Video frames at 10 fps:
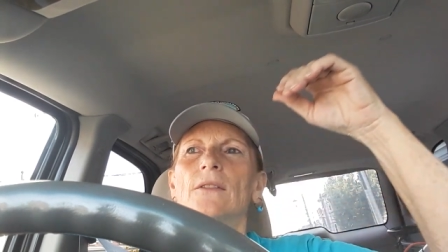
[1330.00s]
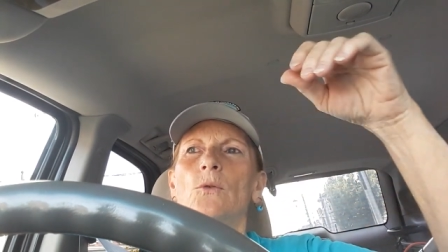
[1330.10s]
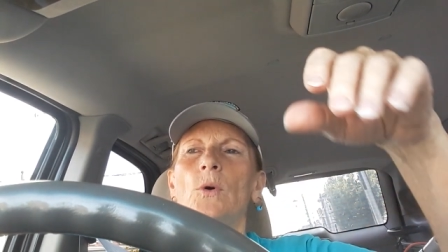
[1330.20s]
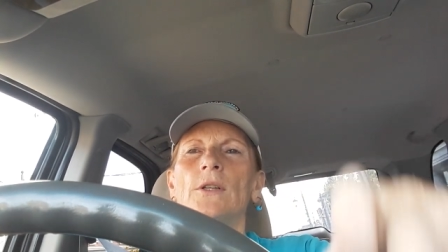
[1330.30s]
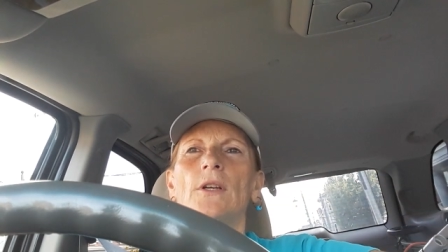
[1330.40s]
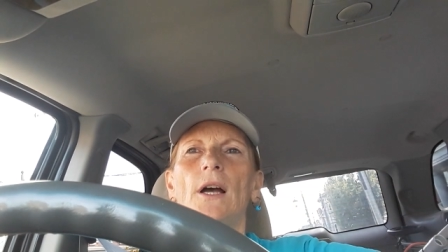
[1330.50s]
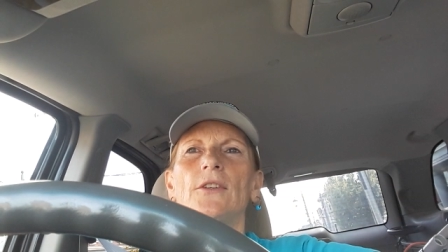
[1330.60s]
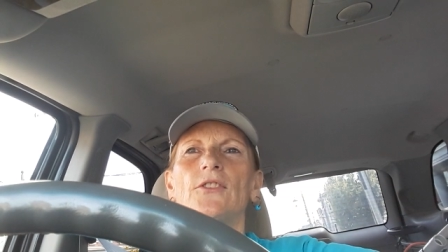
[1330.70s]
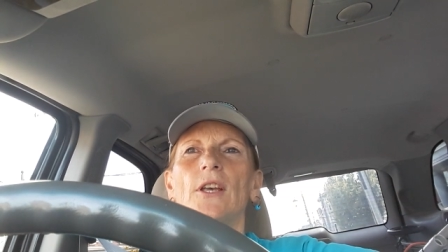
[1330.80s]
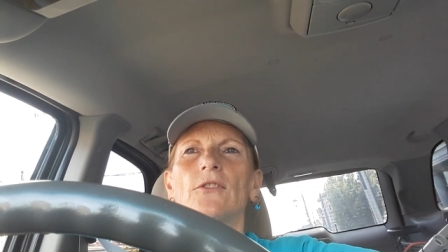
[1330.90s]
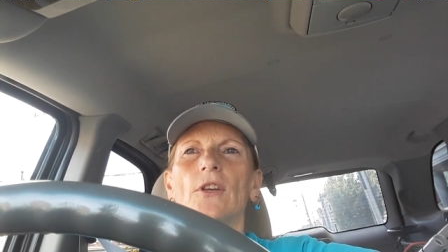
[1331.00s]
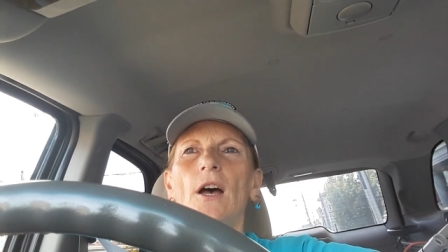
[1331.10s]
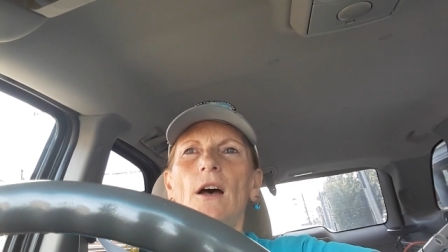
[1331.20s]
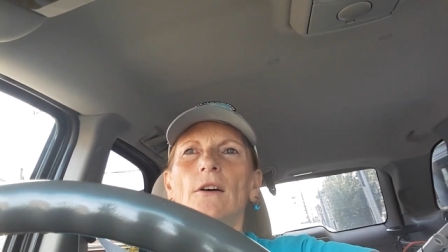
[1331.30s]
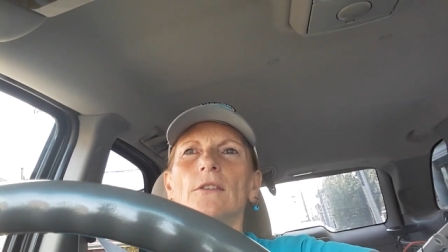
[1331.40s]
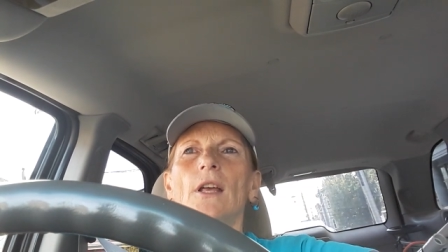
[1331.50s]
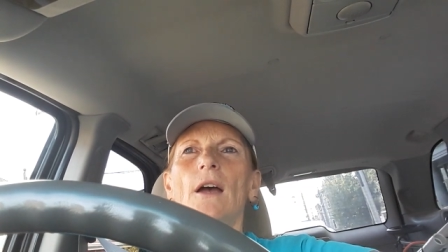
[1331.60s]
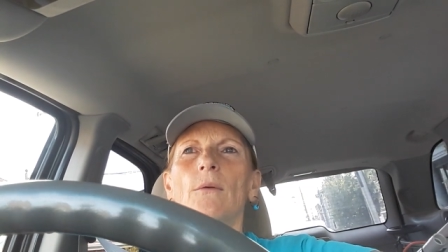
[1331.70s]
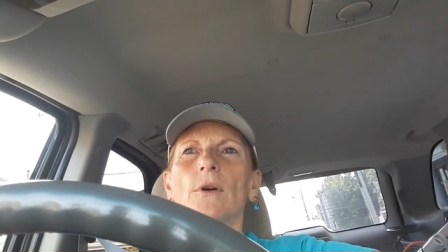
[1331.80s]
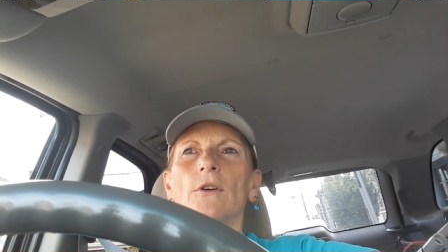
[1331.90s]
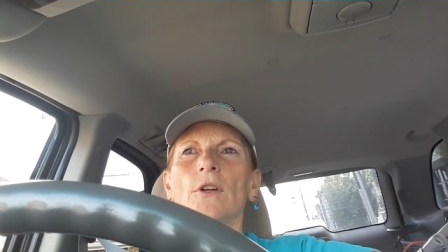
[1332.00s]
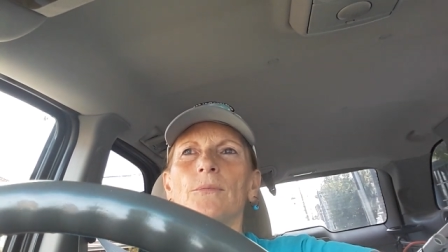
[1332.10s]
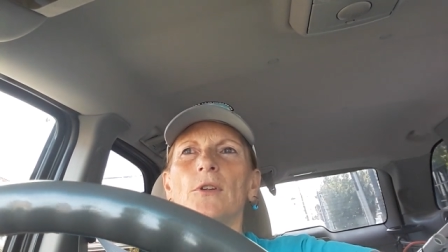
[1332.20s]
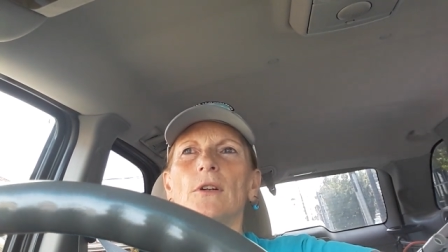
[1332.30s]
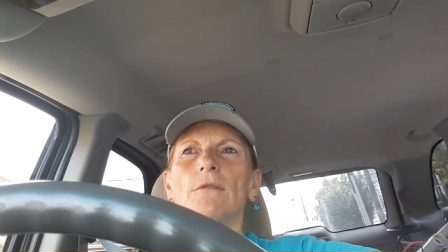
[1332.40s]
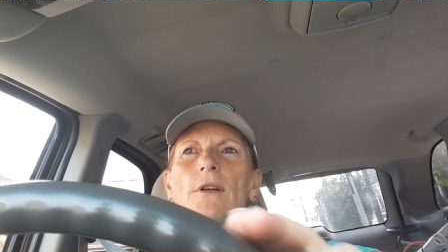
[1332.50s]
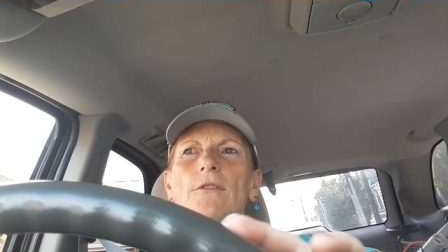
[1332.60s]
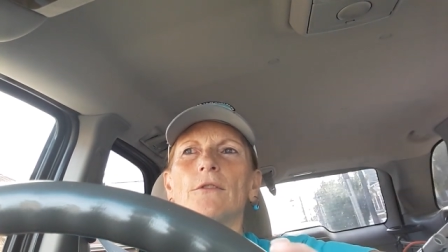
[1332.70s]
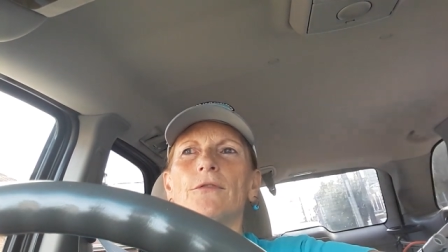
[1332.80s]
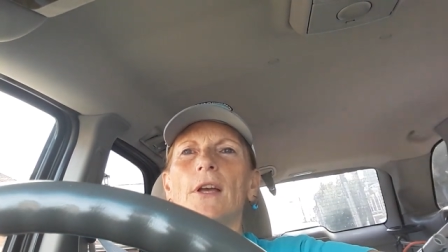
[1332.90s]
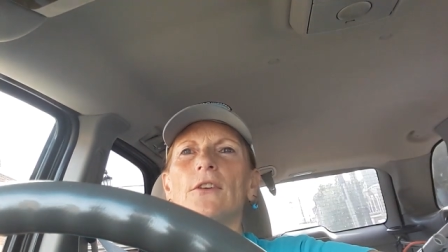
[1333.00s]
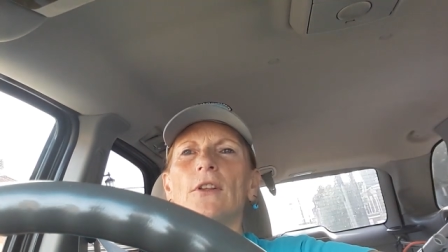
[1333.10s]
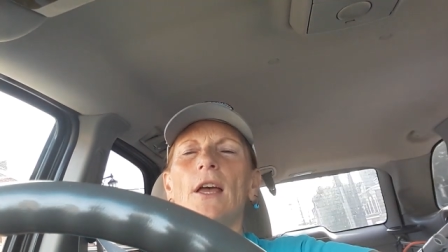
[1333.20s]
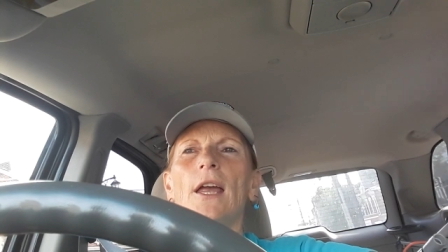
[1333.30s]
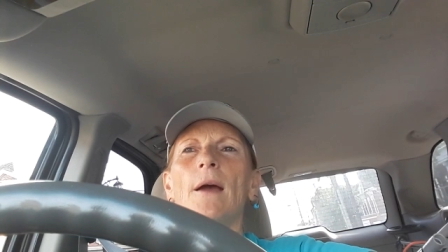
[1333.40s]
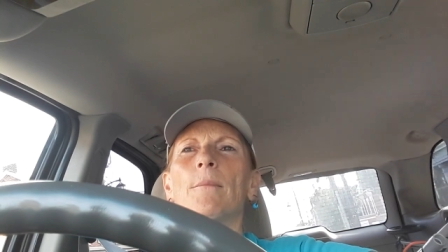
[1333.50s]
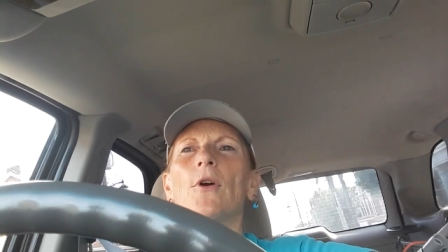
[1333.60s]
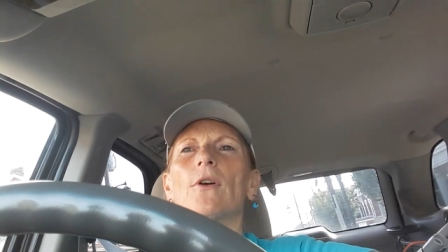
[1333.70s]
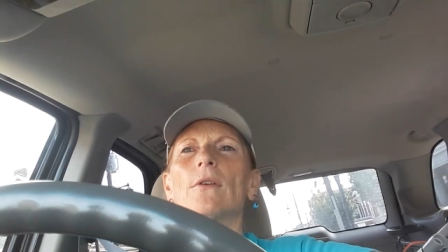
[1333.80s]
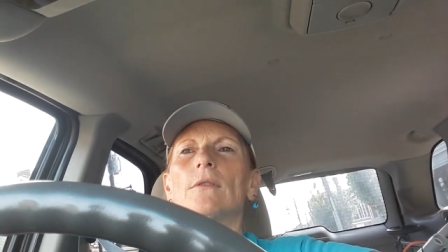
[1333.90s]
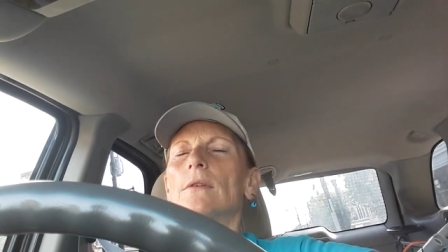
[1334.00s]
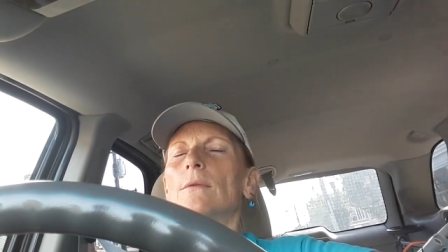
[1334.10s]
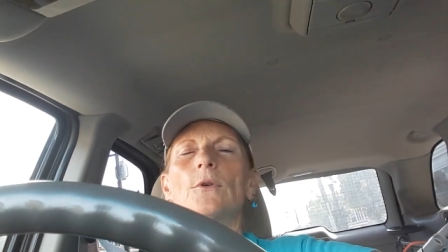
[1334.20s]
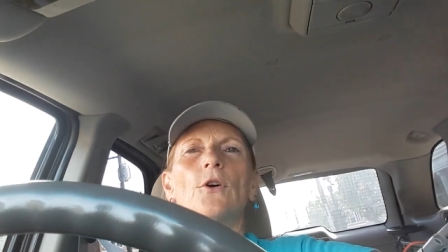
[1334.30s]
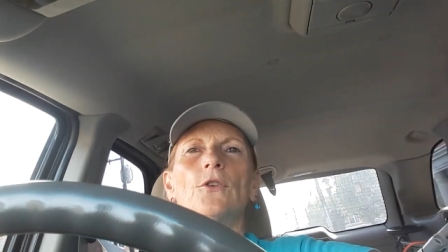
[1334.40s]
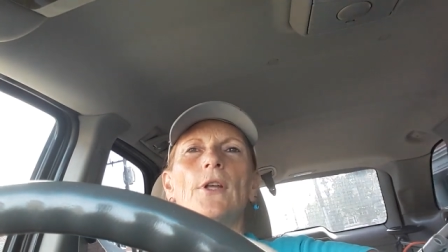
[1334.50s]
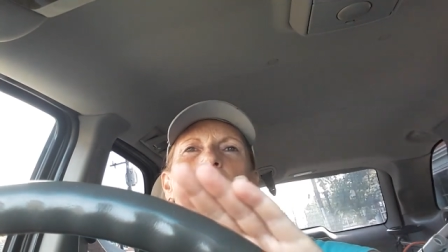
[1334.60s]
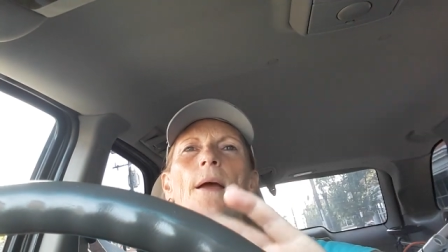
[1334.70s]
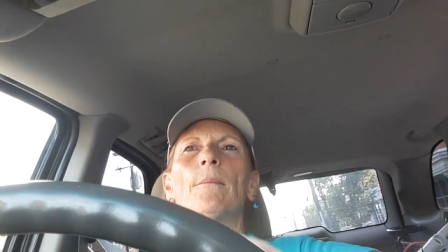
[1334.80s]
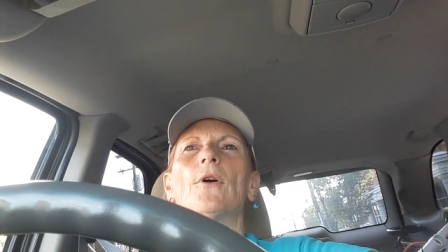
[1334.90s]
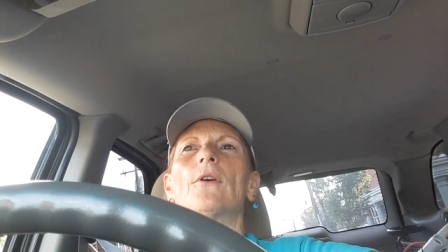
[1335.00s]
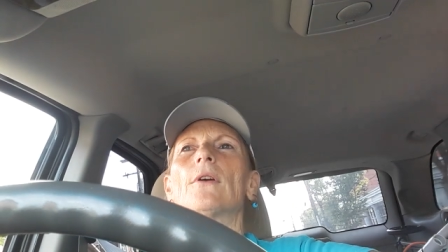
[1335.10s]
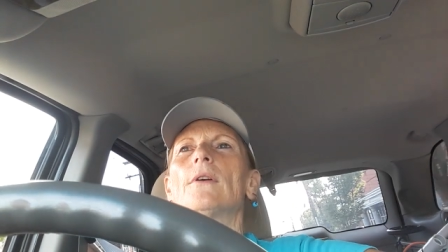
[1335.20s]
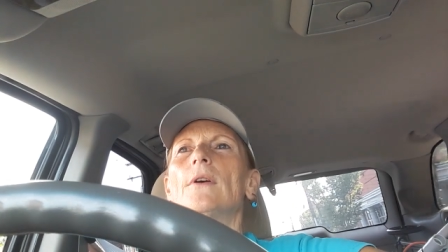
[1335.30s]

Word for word: the one guy says, oh, yeah, we're going up to the River Fest, the Hamburg. We're going to Hamburg.